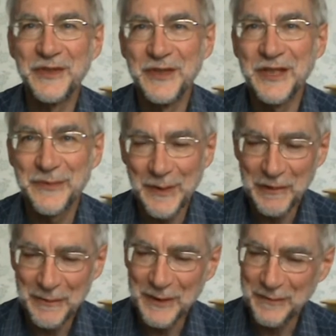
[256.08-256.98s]
a good
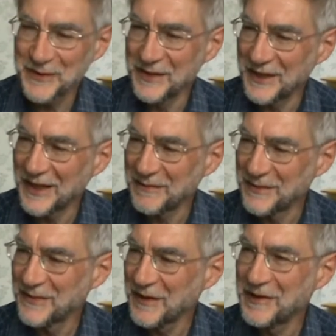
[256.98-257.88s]
experiment, wasn't it? That
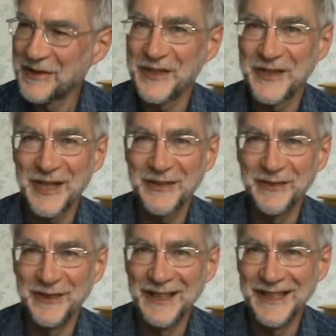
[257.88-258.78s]
was very
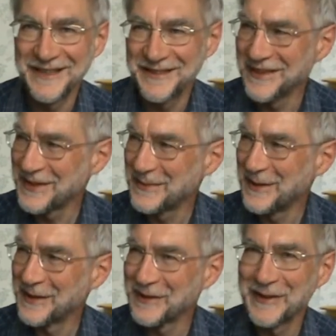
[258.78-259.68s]
successful. It's nice
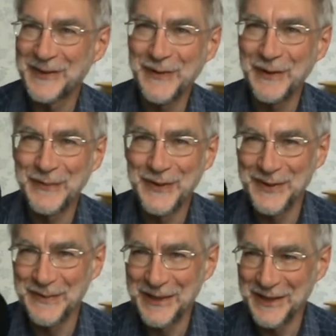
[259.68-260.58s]
when our
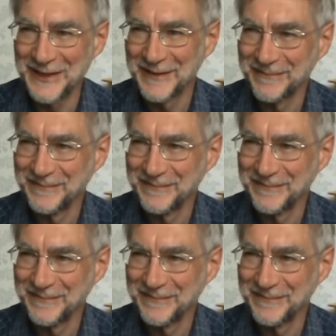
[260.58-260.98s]
experiments work.